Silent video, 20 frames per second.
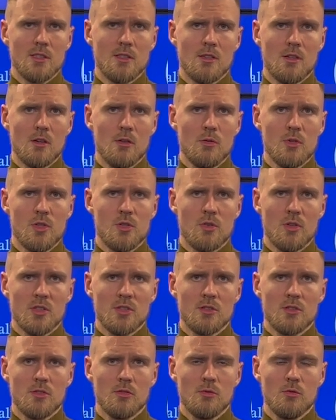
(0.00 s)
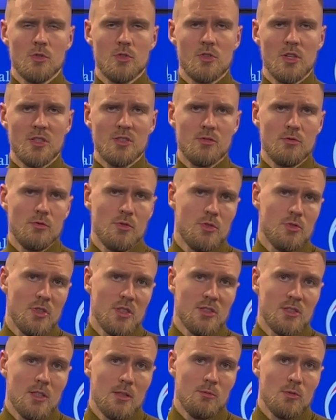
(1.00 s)
You know, we trust we trust we
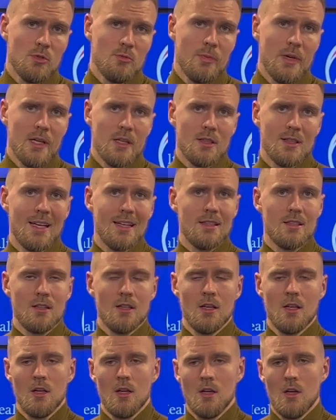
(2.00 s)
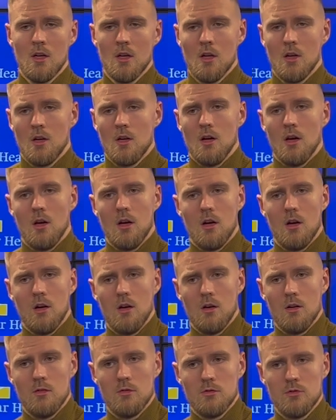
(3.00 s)
trust them to make that
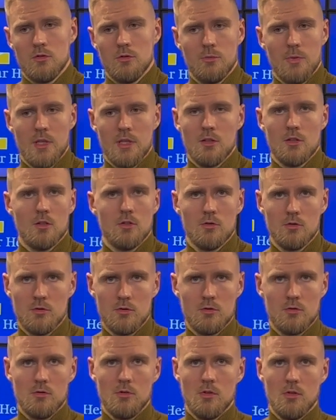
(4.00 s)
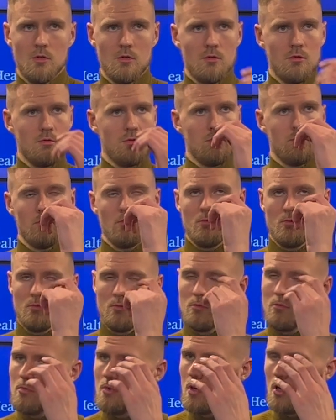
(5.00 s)
uh, to make those you know
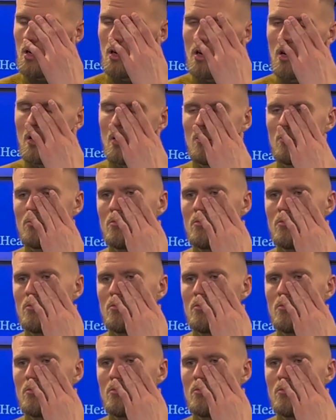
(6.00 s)
um,